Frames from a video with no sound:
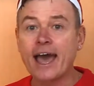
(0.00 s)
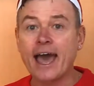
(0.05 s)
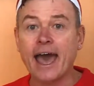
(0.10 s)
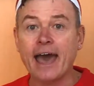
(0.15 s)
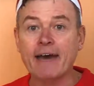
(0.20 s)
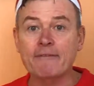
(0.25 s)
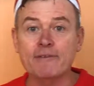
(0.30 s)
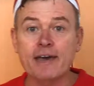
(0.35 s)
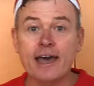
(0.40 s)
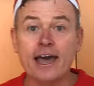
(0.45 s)

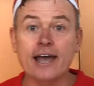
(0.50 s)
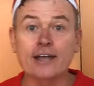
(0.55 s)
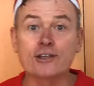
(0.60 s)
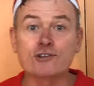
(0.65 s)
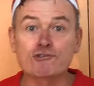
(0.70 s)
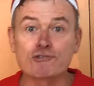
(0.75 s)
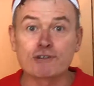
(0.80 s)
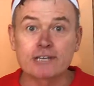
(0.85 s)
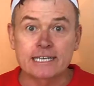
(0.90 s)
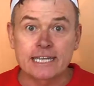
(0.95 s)
have a
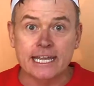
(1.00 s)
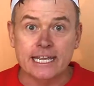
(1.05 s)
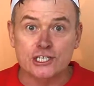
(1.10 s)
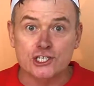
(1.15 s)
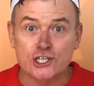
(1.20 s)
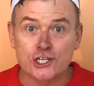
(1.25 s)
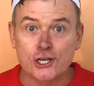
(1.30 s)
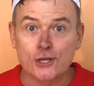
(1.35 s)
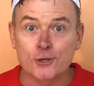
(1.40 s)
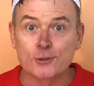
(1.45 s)

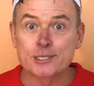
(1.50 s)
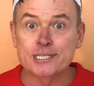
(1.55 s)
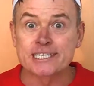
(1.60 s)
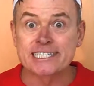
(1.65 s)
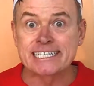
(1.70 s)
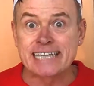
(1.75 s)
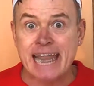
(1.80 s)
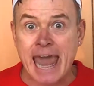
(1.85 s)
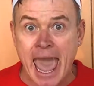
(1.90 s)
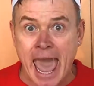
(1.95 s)
traditional
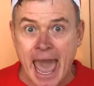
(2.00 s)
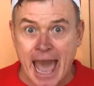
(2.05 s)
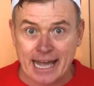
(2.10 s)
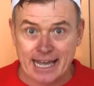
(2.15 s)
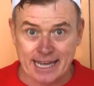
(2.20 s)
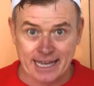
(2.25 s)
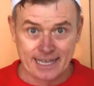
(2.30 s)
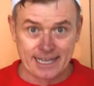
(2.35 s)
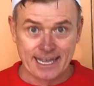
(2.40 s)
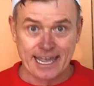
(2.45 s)
snack.